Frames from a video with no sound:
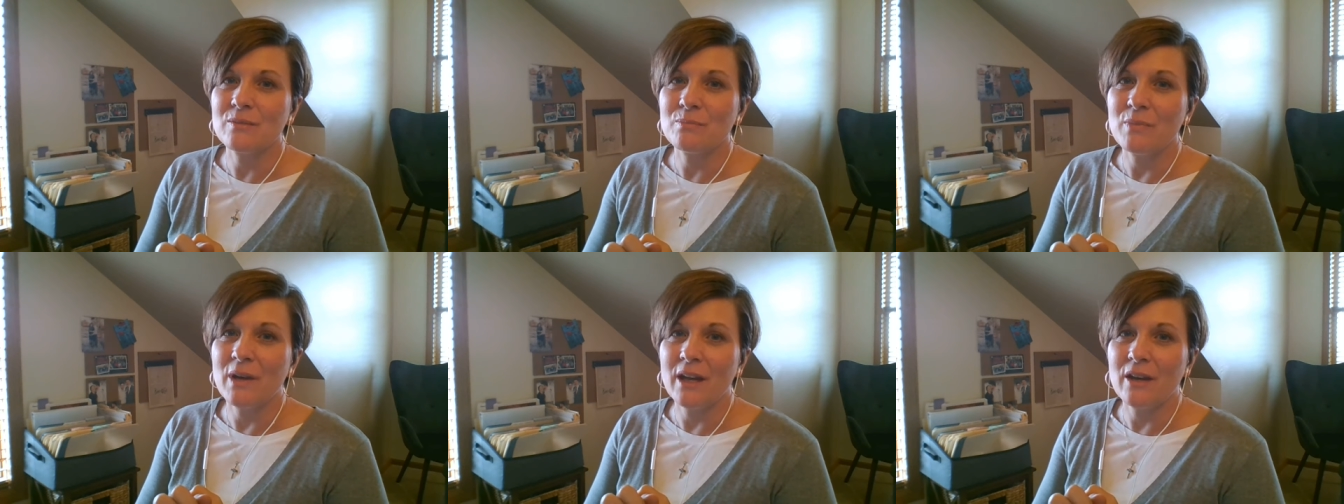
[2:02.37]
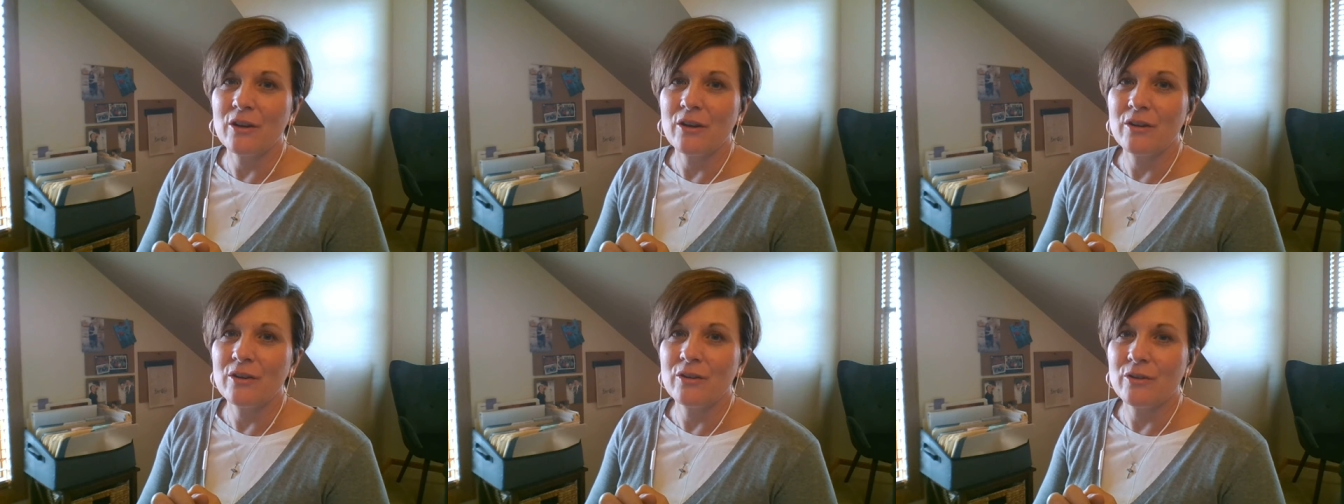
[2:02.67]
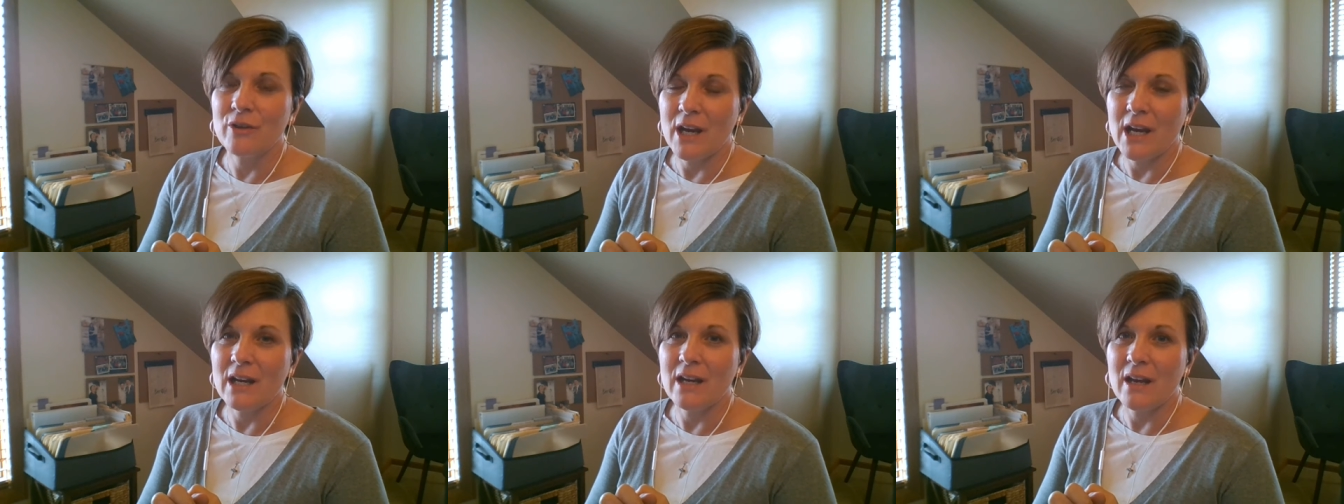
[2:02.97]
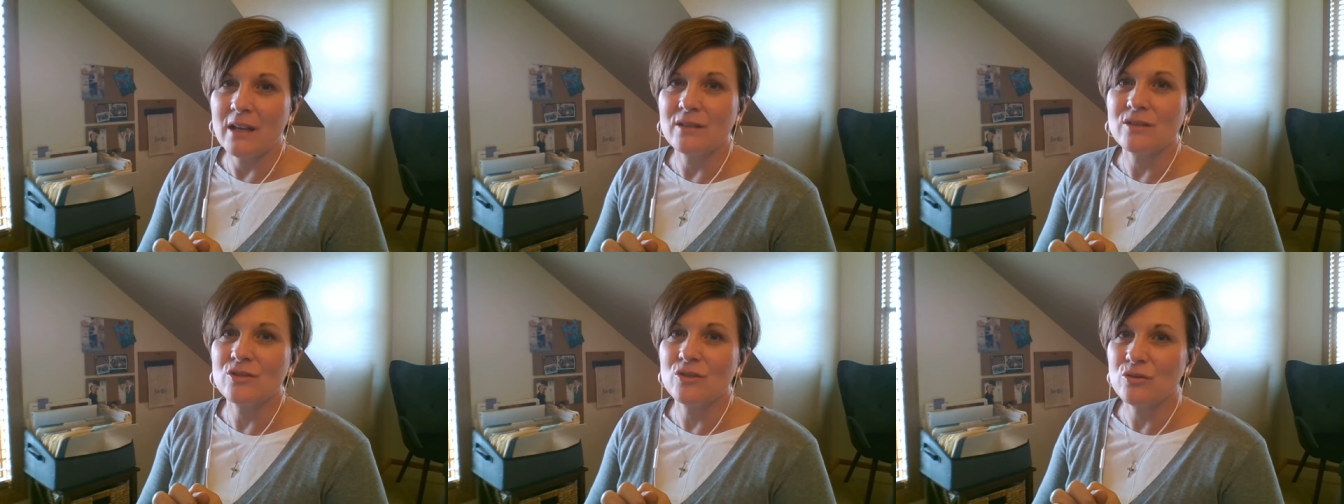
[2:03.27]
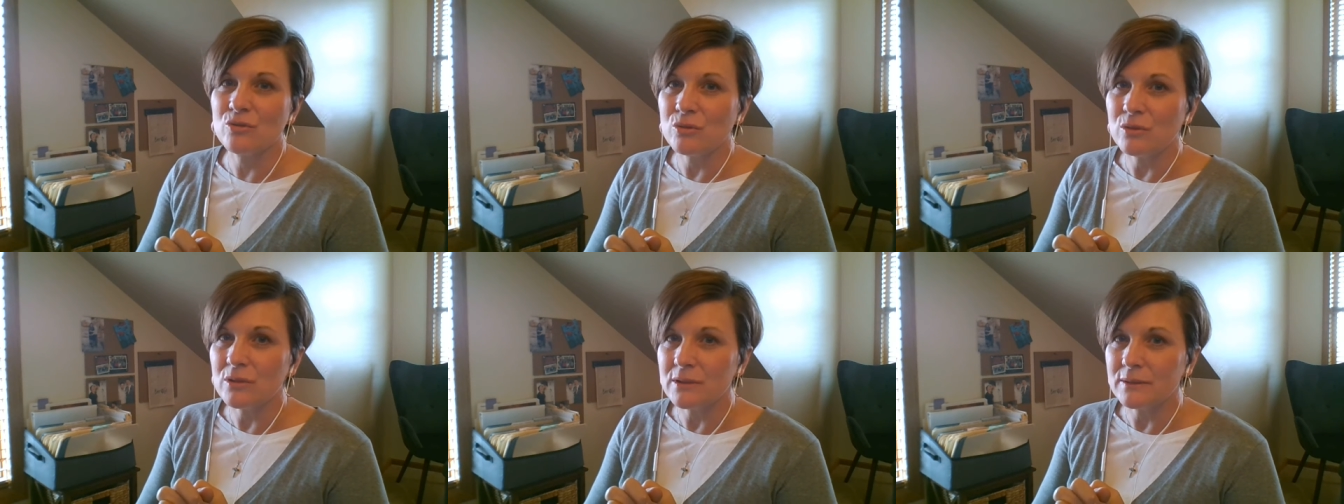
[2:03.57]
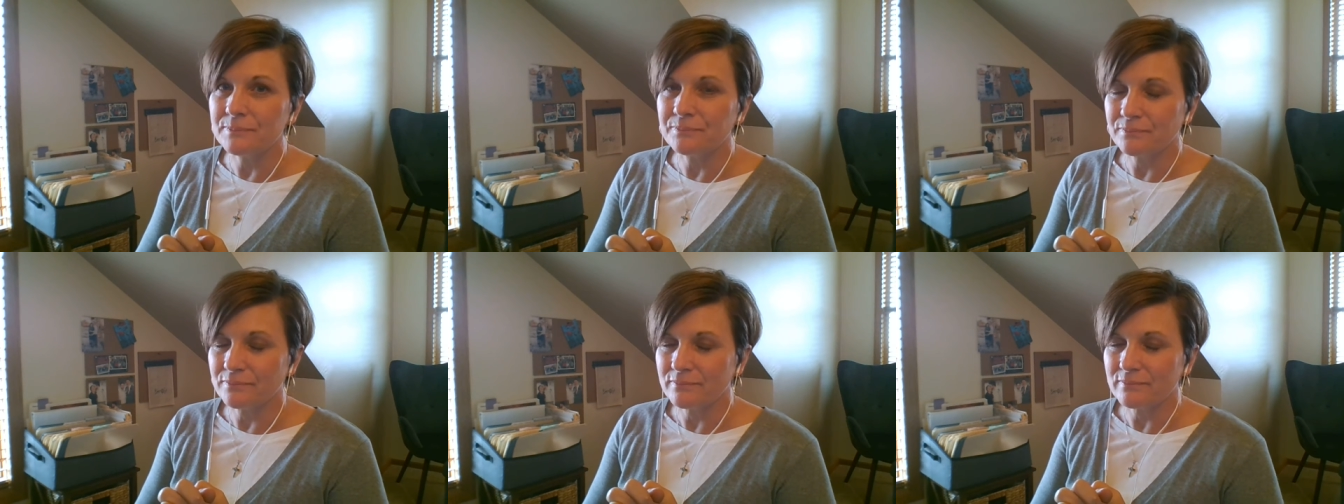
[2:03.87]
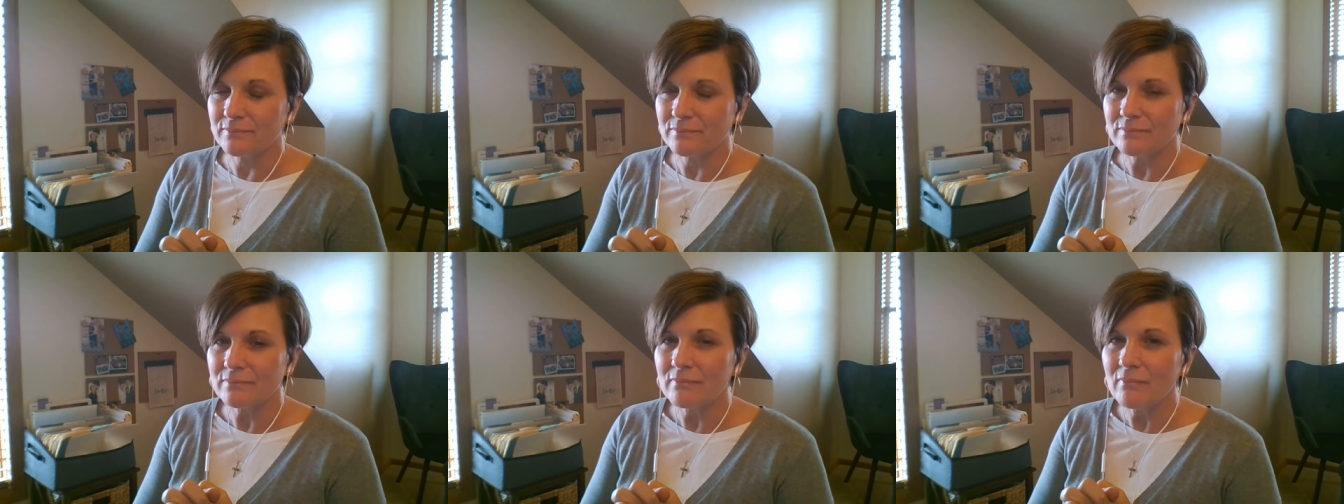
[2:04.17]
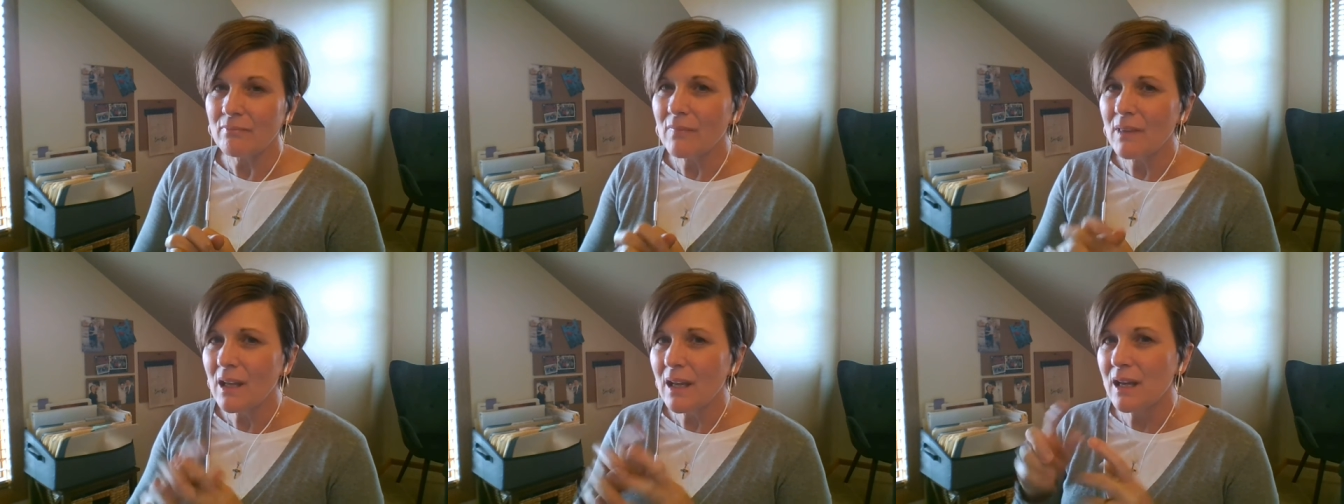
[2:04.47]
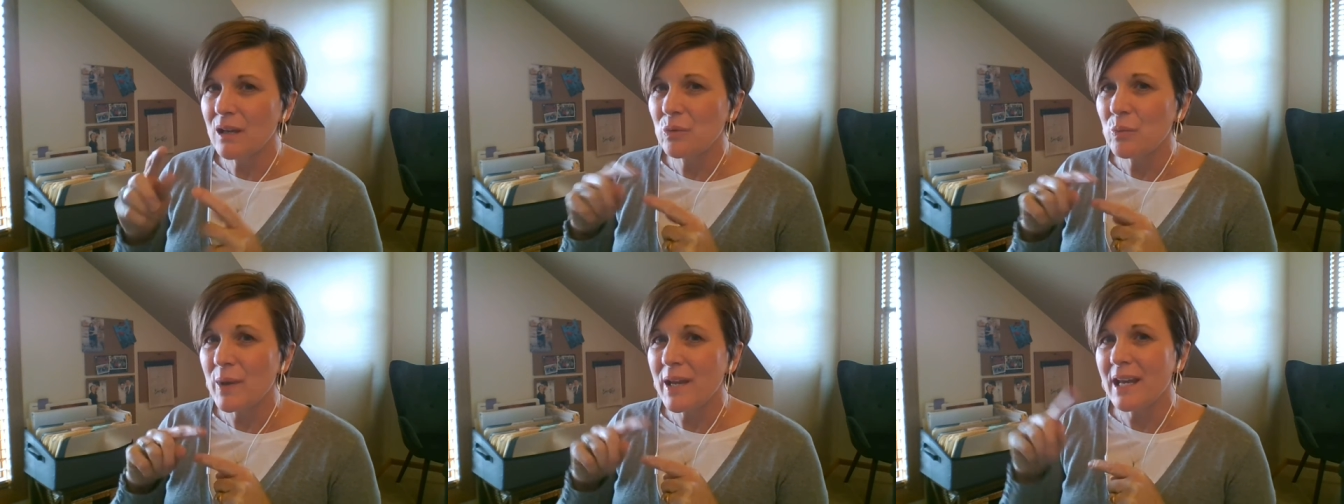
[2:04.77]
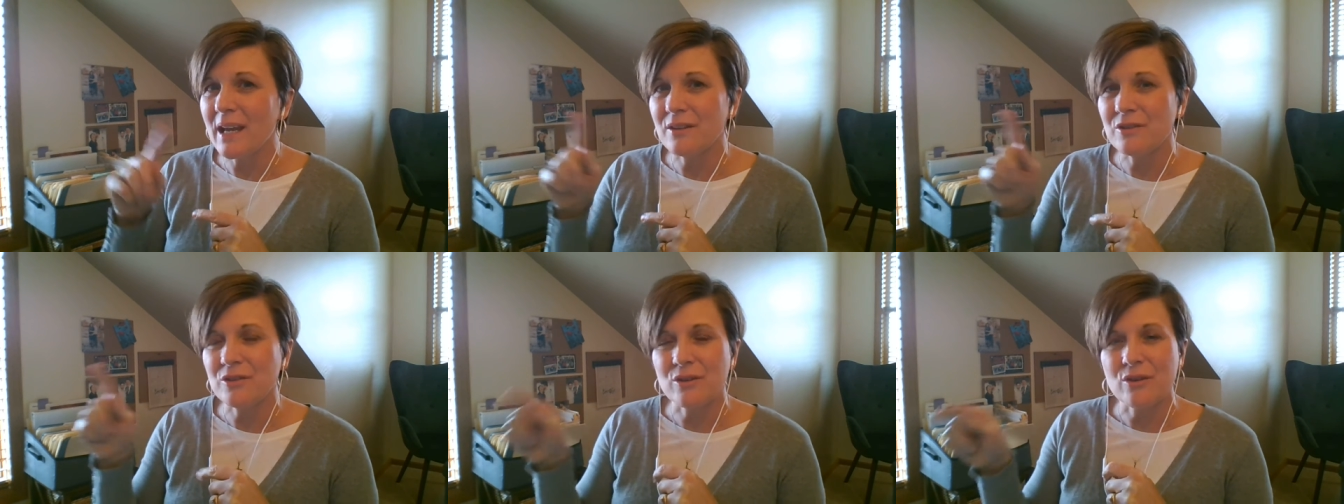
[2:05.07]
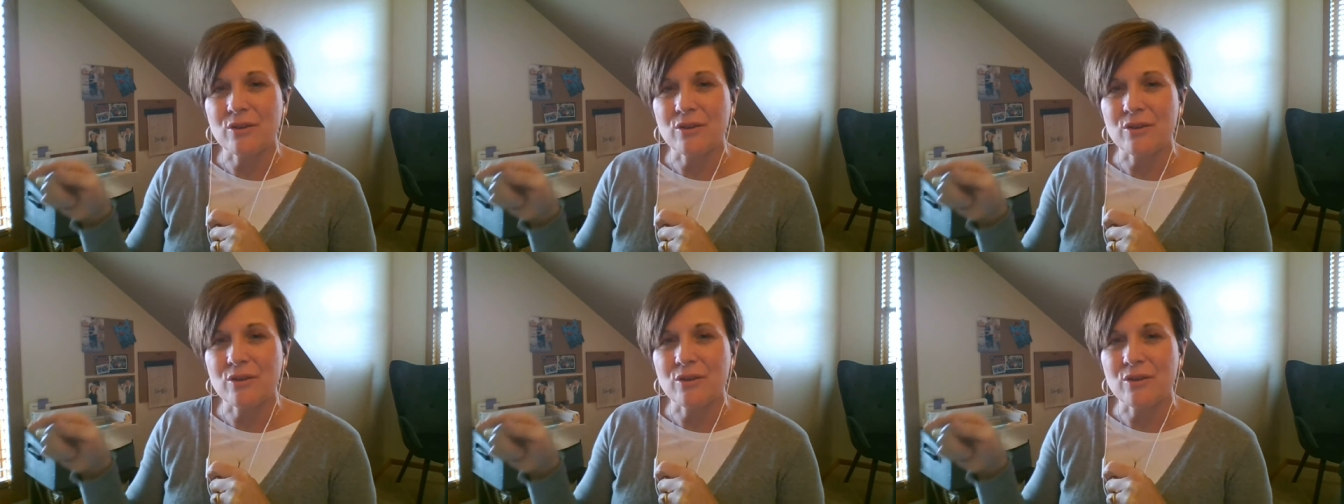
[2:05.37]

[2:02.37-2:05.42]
my grade at school. And we had to